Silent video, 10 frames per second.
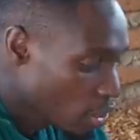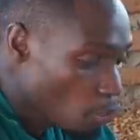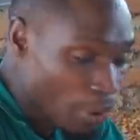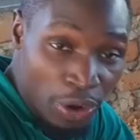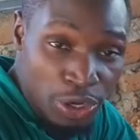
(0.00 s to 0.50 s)

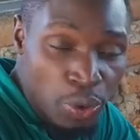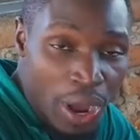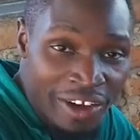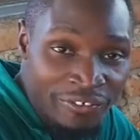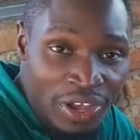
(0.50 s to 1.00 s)
we're going to
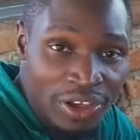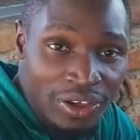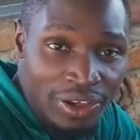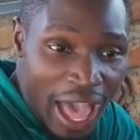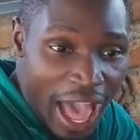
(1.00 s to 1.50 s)
have
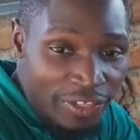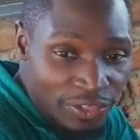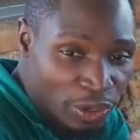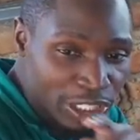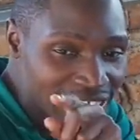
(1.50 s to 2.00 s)
uh,
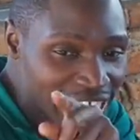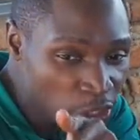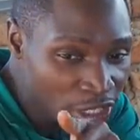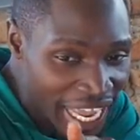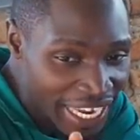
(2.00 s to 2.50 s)
those
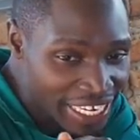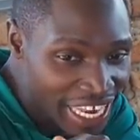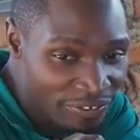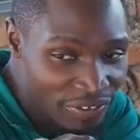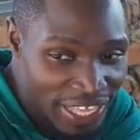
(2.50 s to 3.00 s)
little tiny
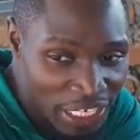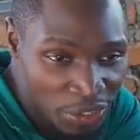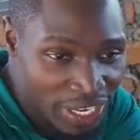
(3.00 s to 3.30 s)
larvae that you